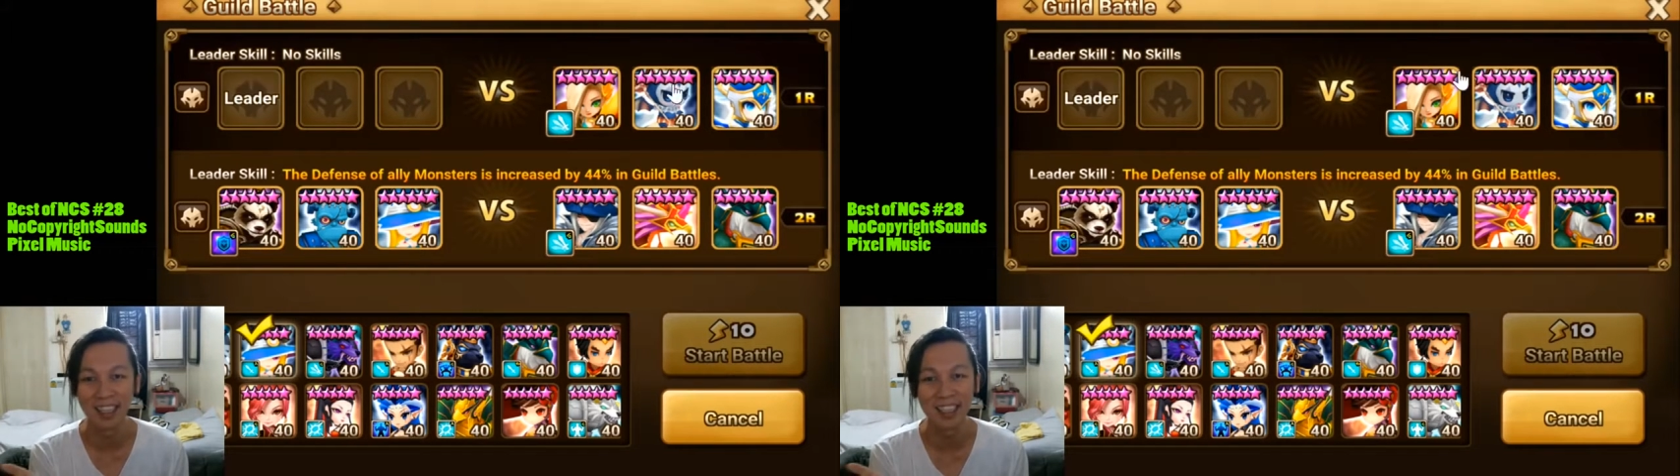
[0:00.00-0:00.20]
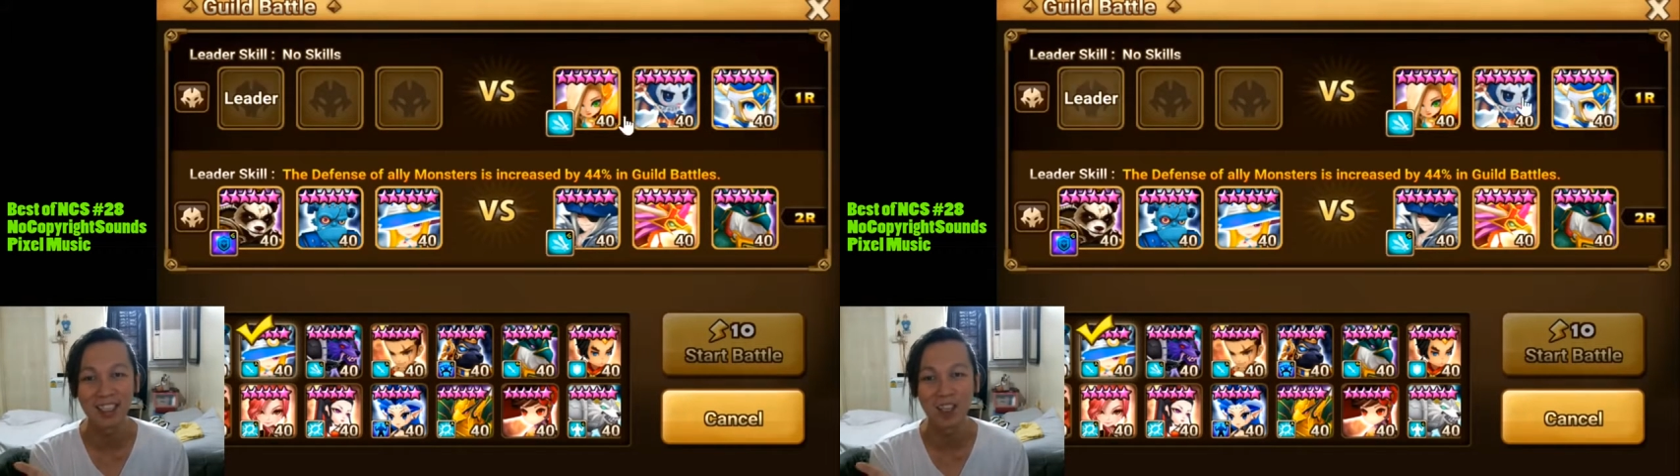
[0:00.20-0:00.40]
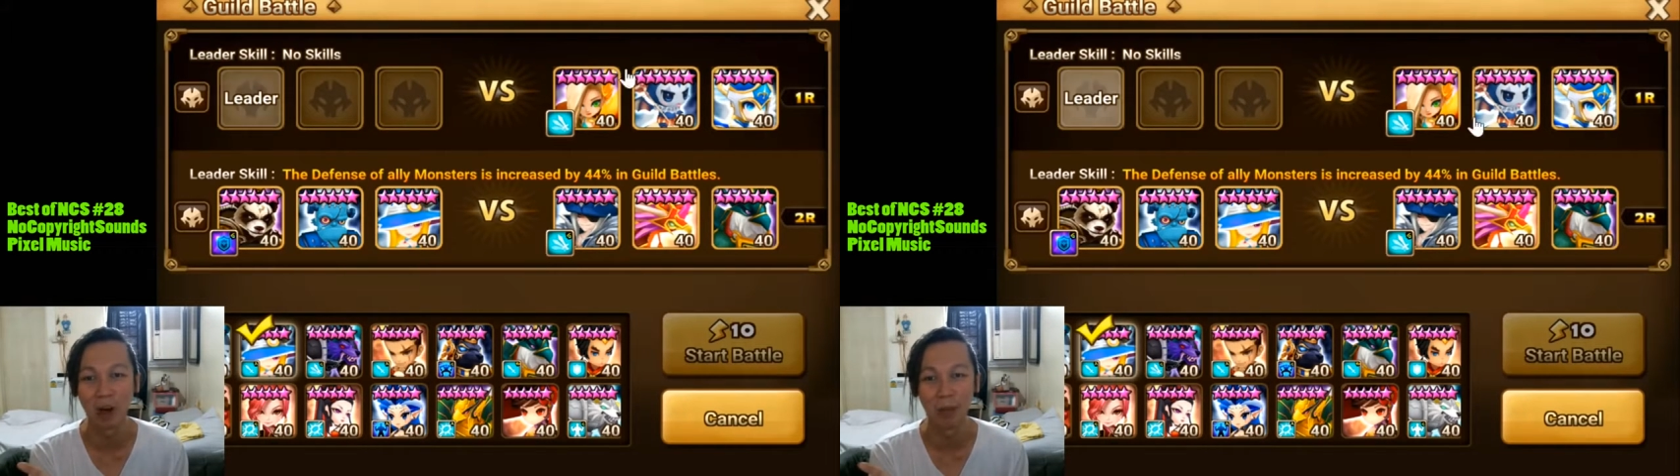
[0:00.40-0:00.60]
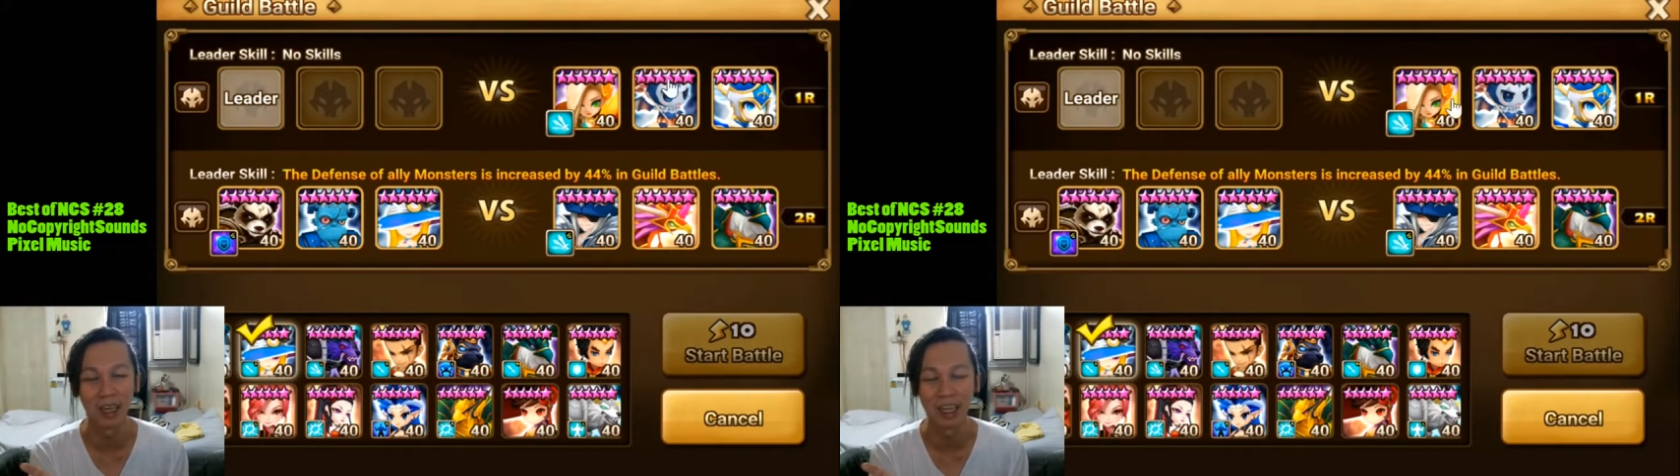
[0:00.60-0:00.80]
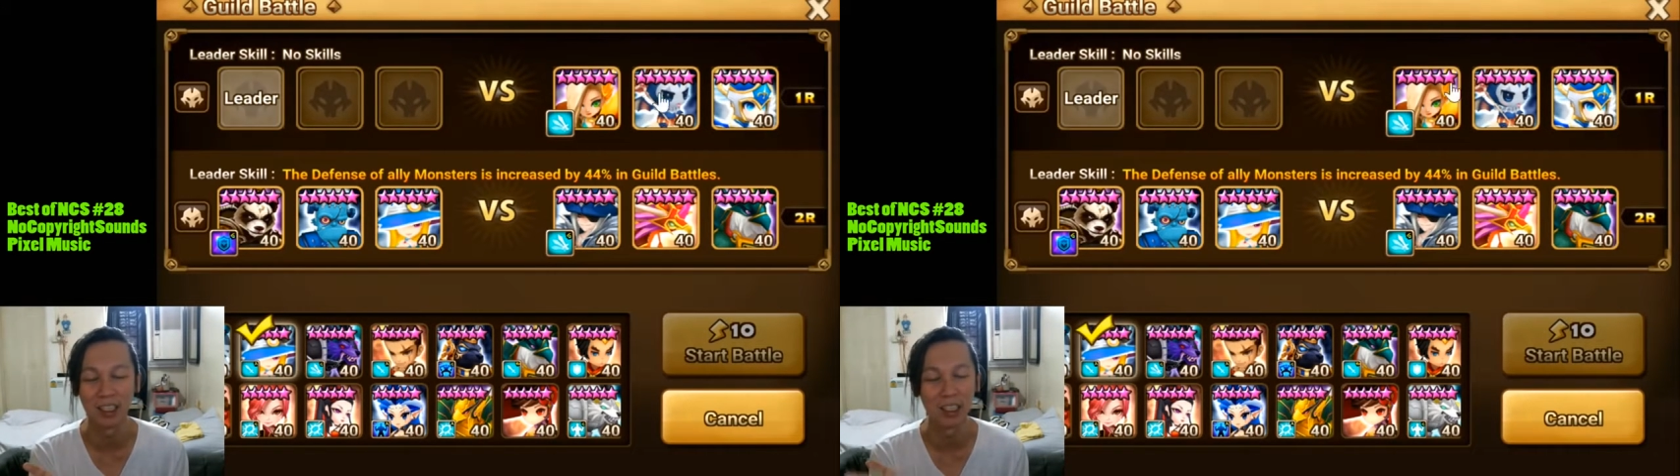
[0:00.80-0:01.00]
These
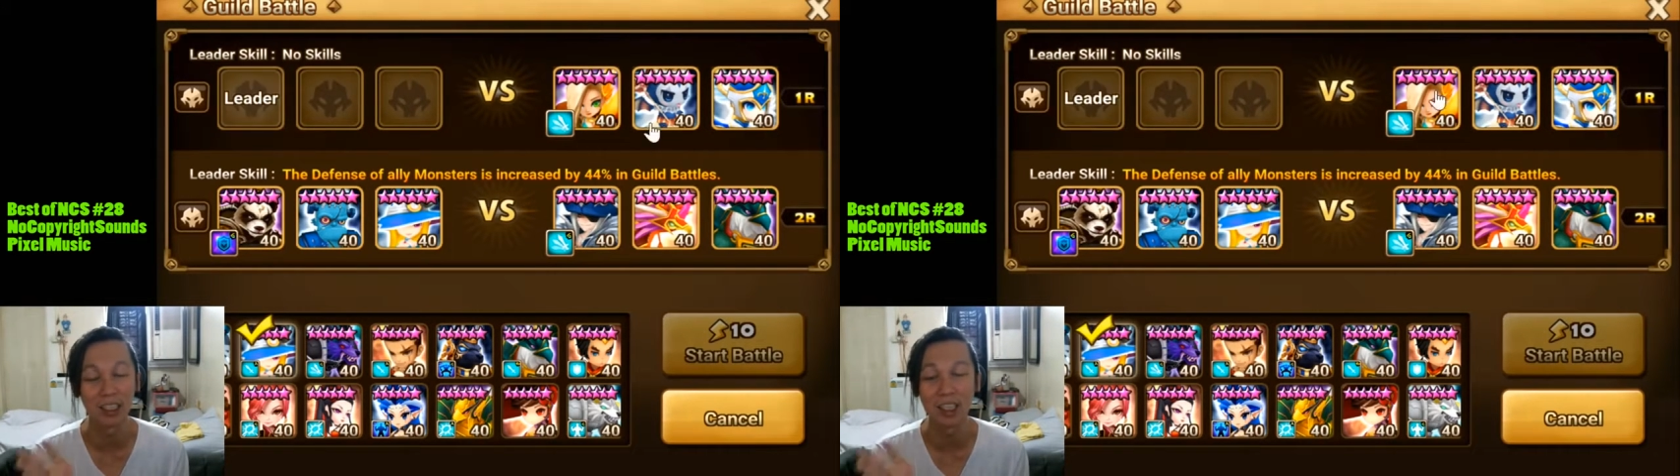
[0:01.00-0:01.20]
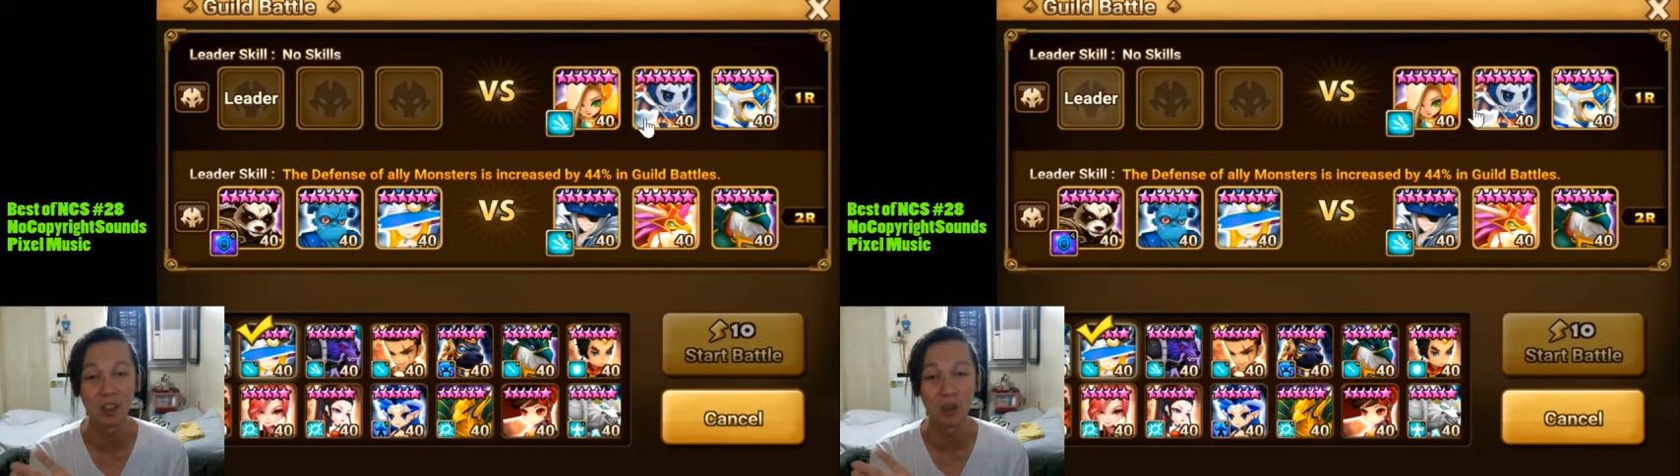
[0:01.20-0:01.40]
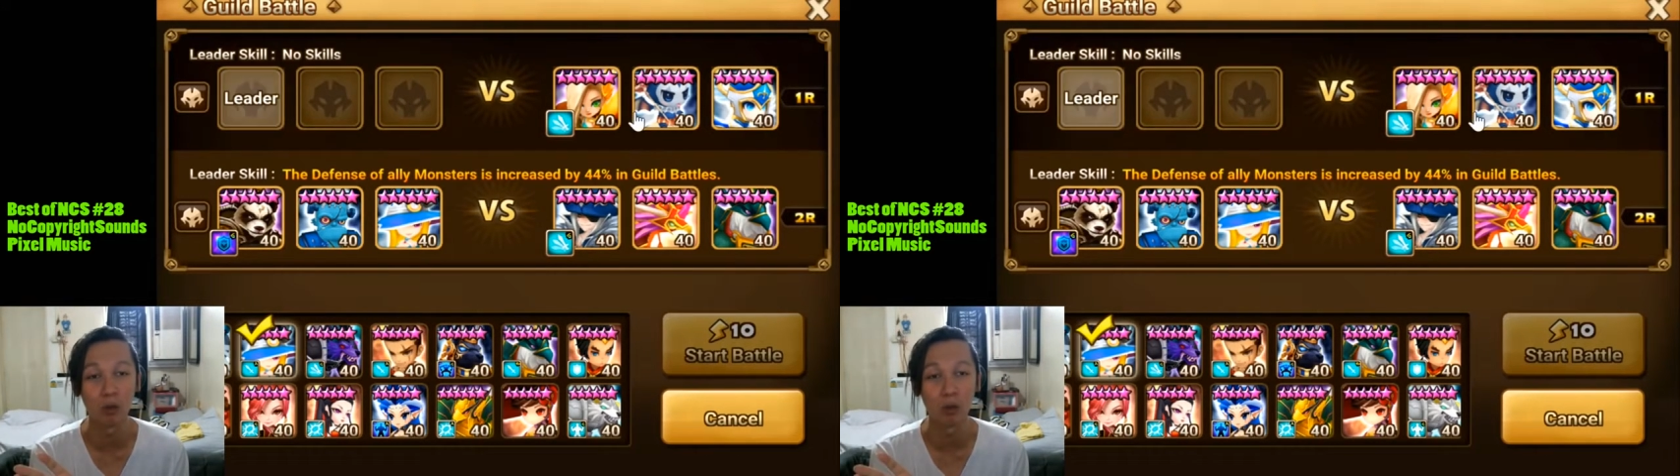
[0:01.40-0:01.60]
combination, these two,